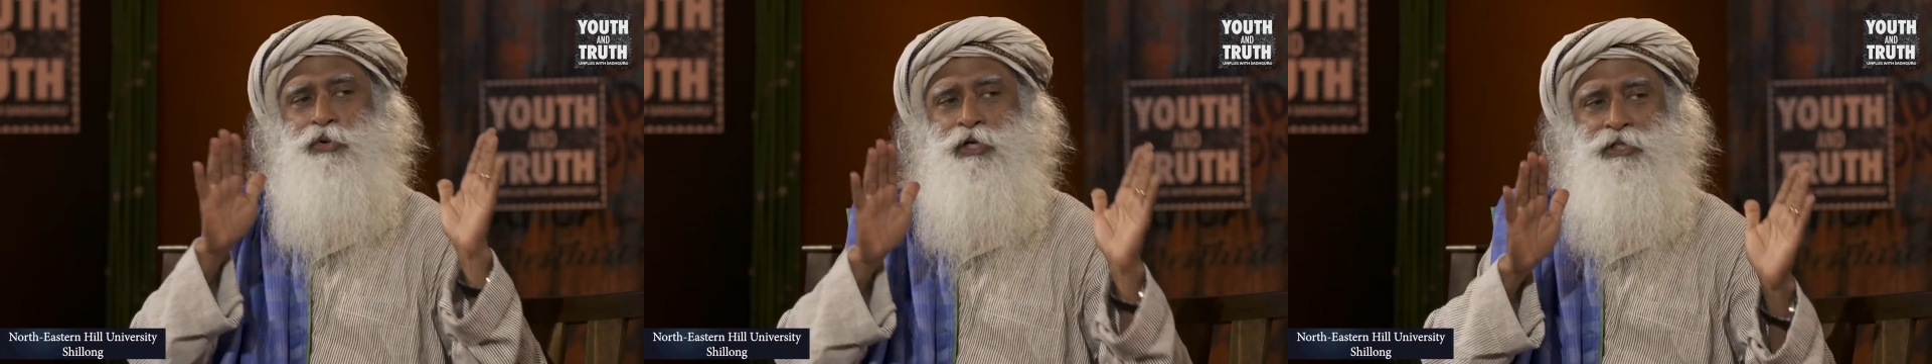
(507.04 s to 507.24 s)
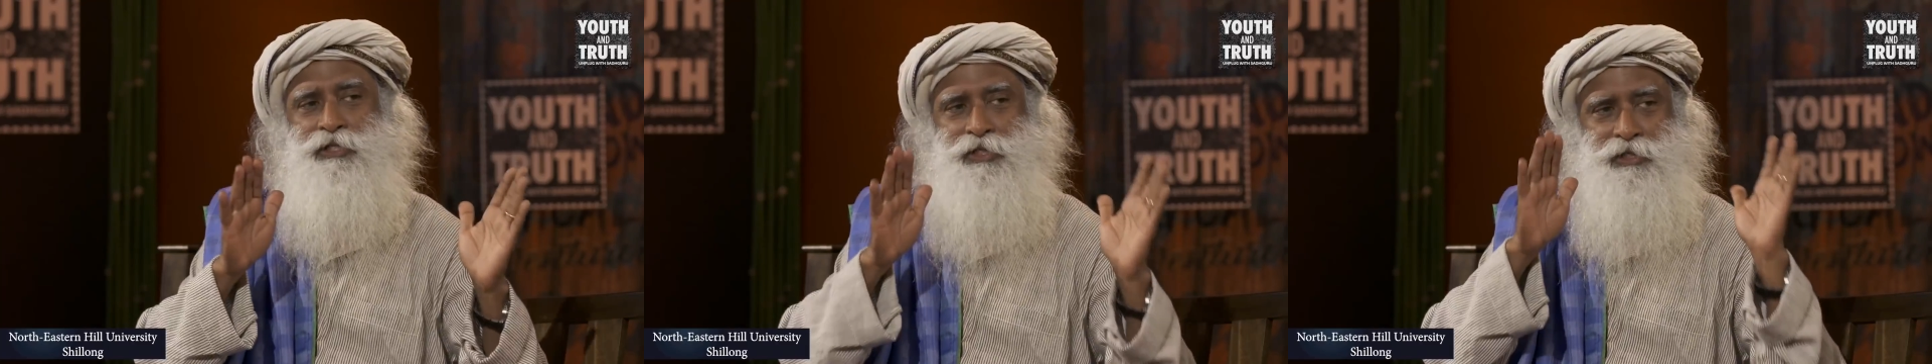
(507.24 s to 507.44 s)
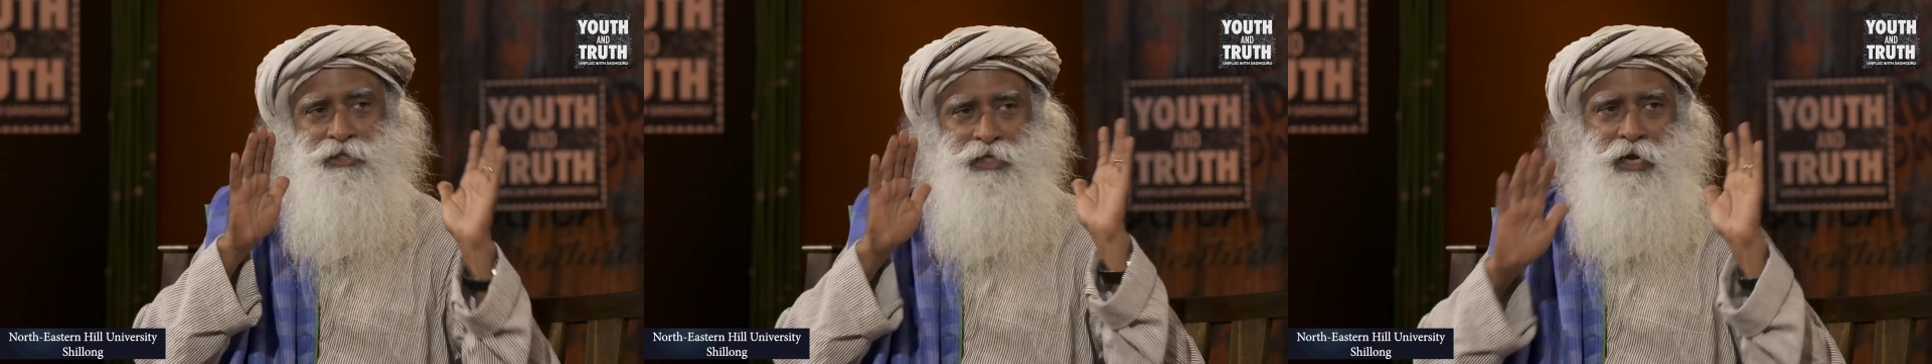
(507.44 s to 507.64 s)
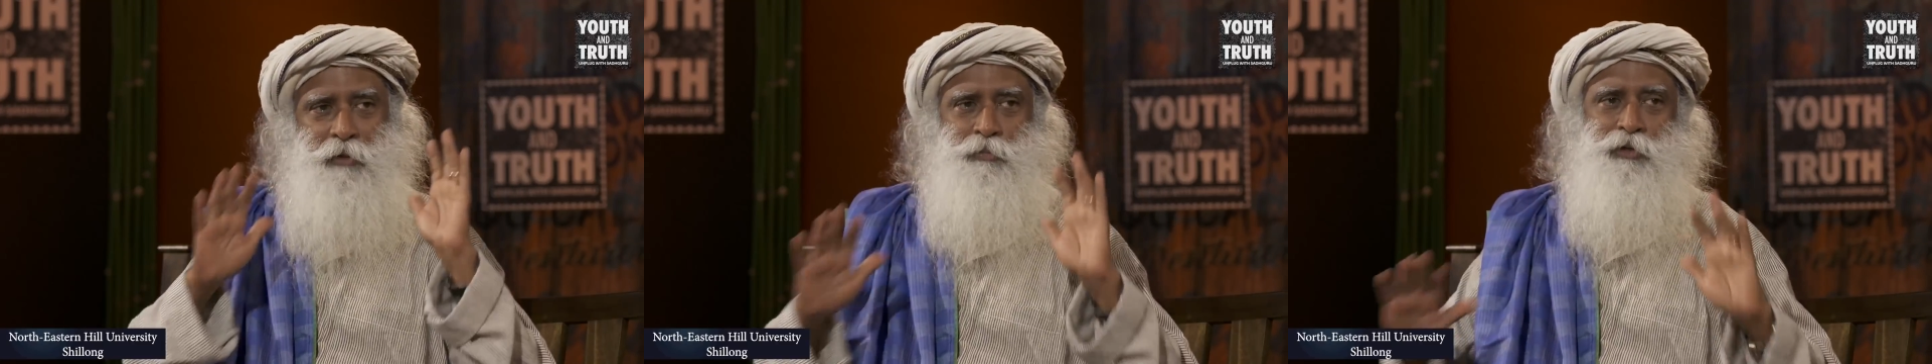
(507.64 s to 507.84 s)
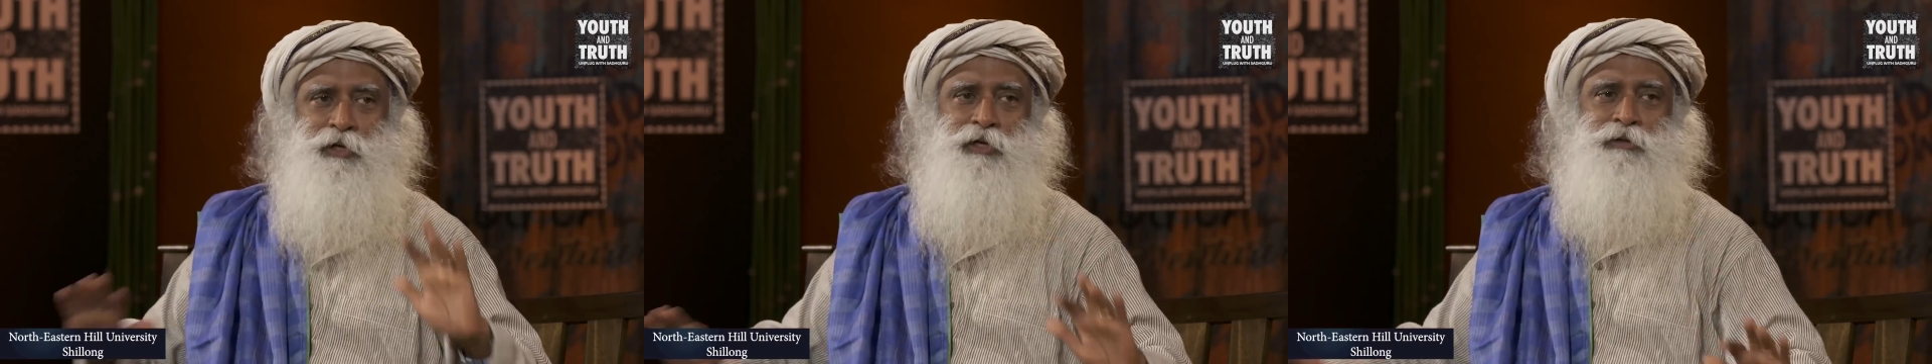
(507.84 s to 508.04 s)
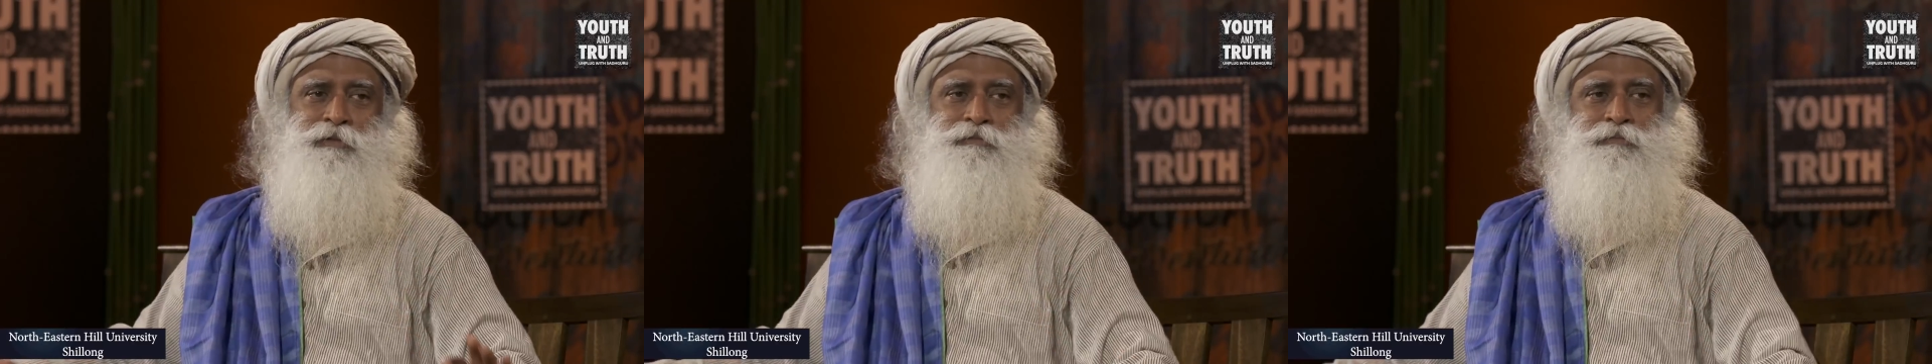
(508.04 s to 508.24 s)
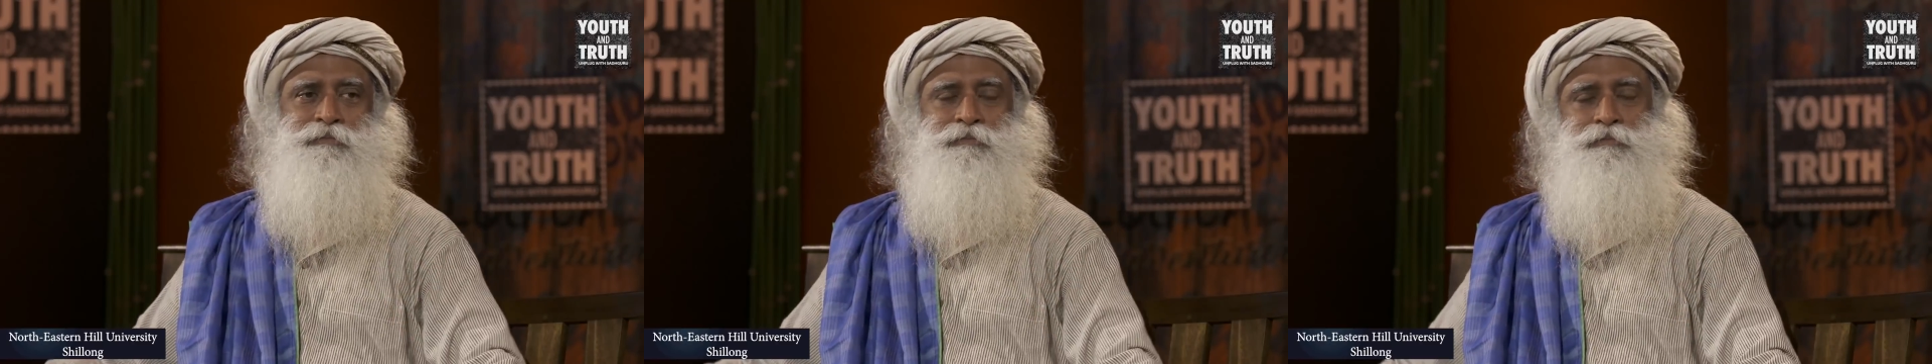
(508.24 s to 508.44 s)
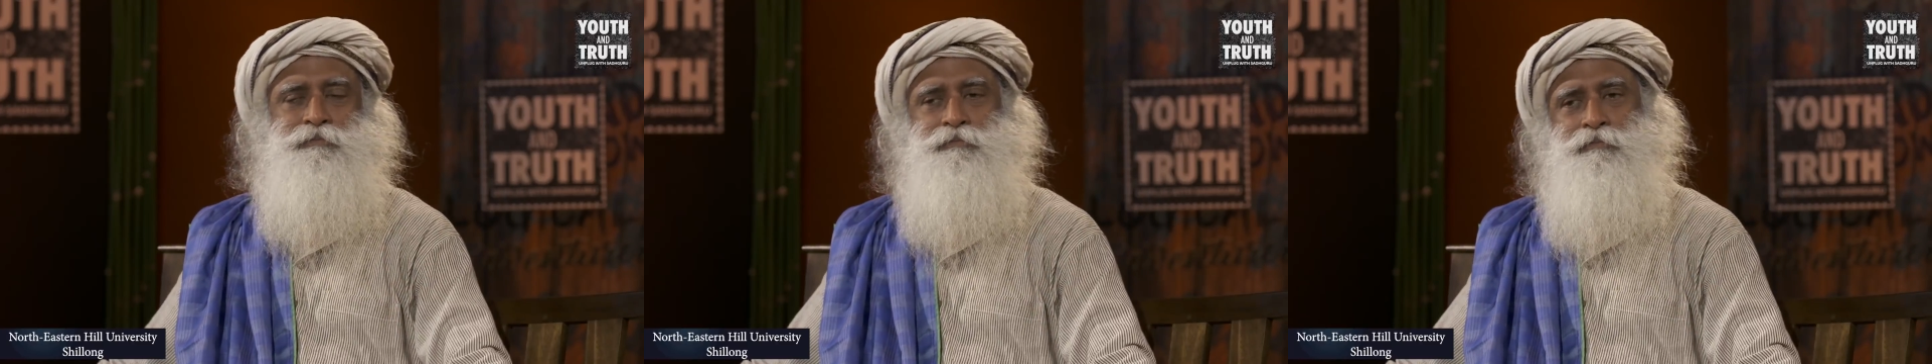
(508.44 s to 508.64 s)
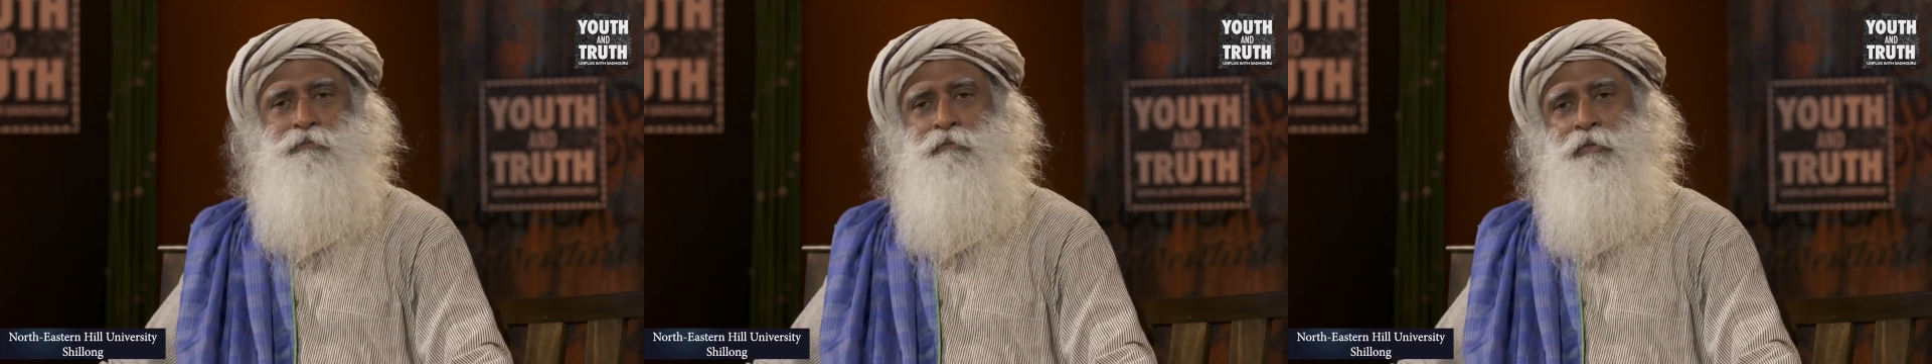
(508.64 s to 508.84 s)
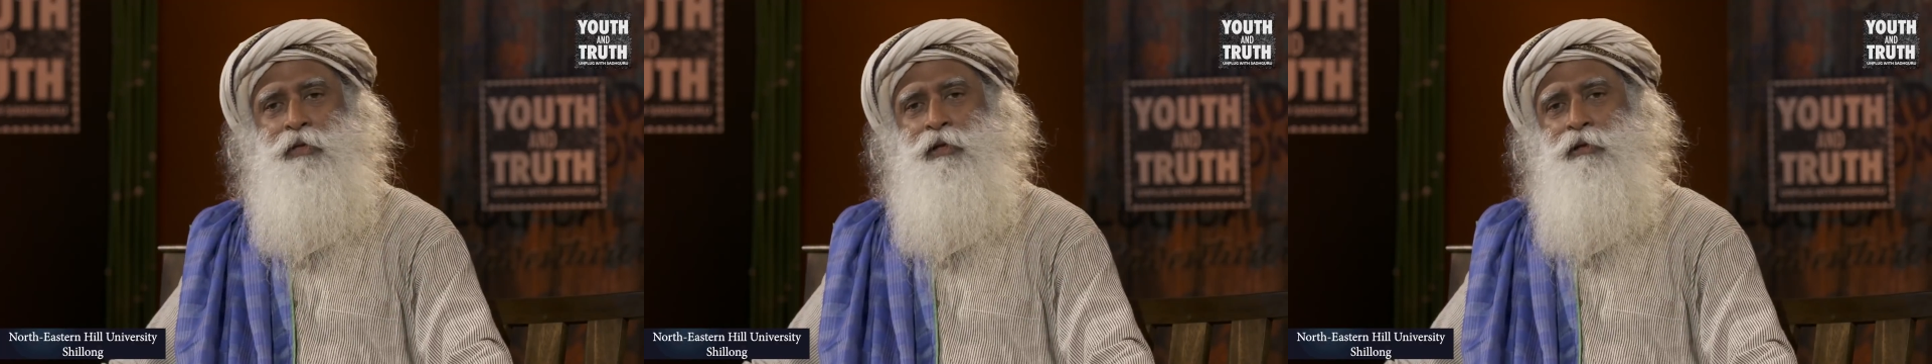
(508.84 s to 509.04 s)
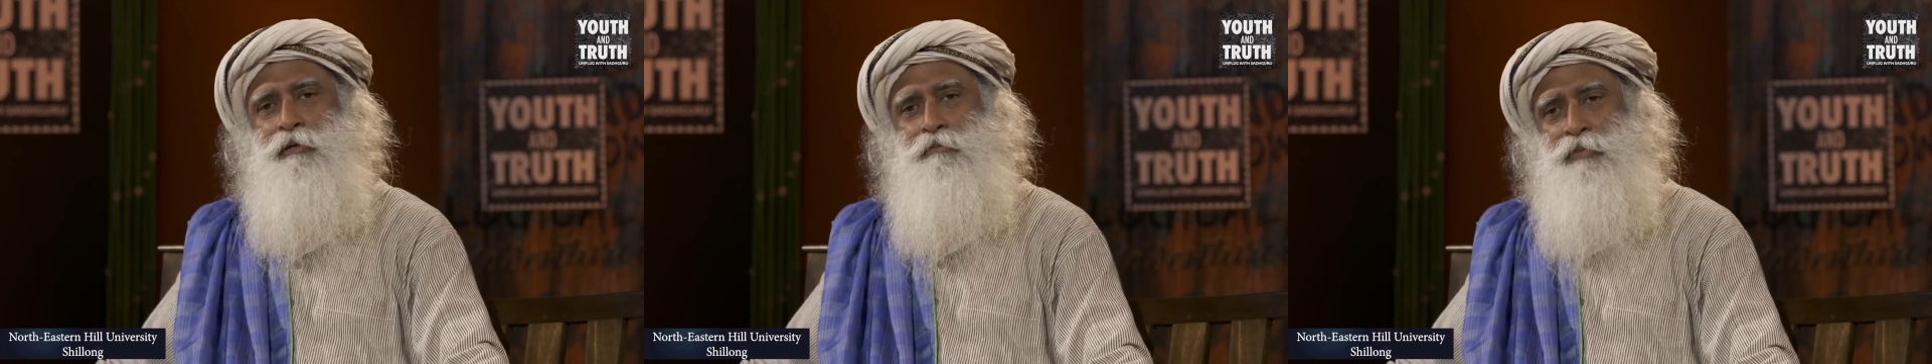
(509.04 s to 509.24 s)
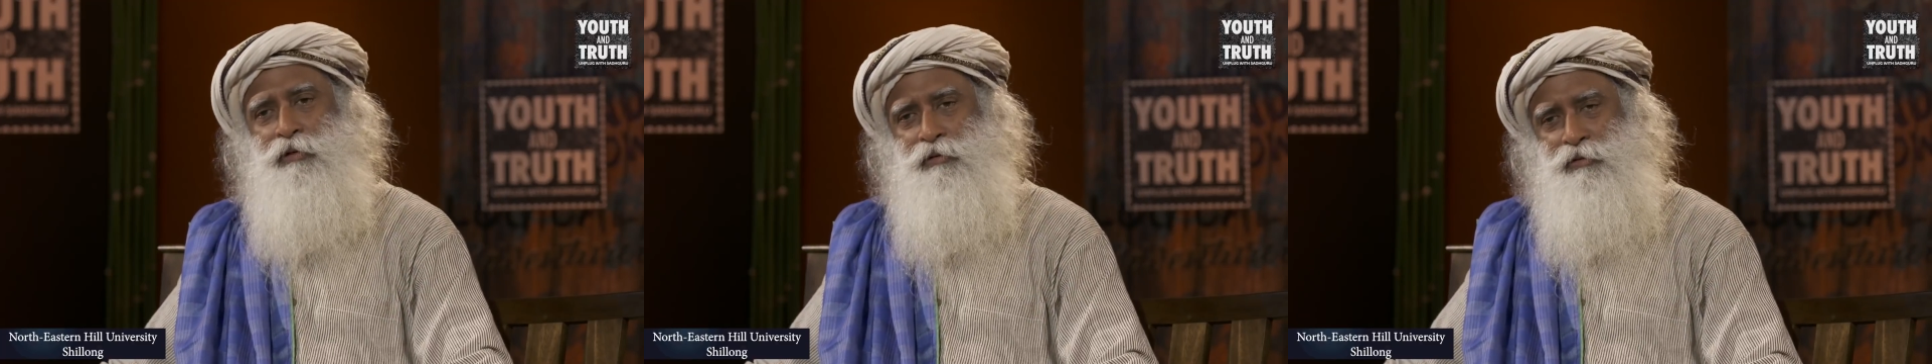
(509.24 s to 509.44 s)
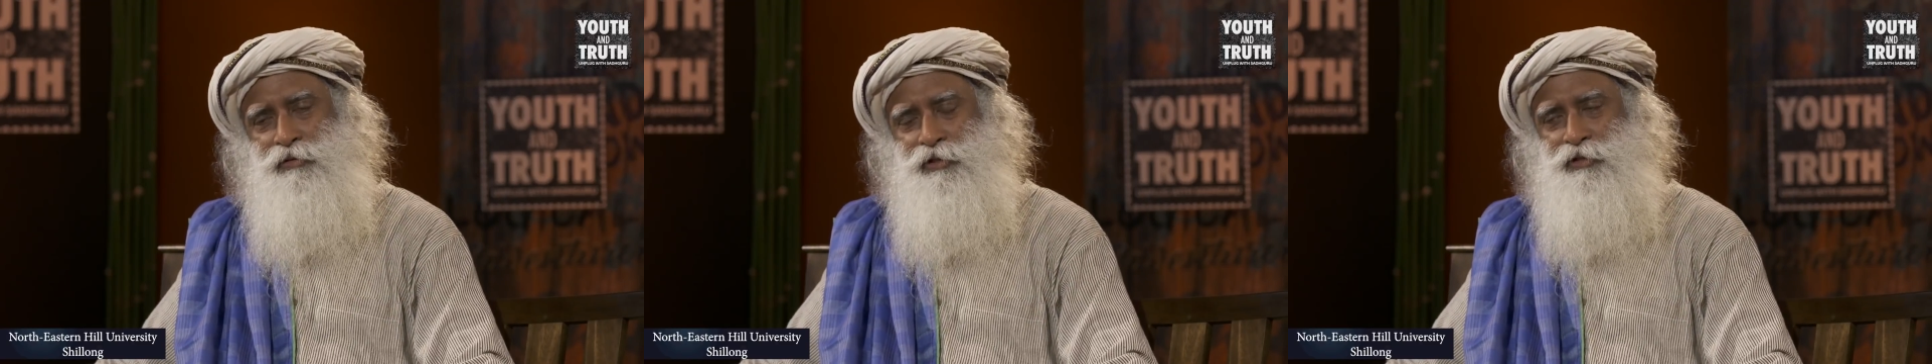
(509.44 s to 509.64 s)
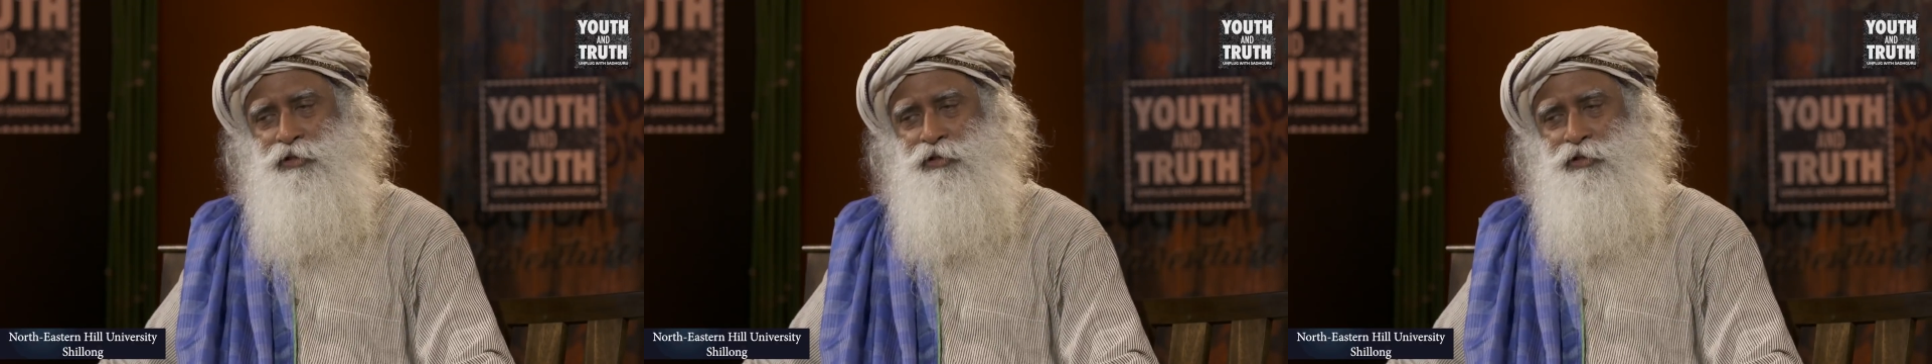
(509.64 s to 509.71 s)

recent happening. Because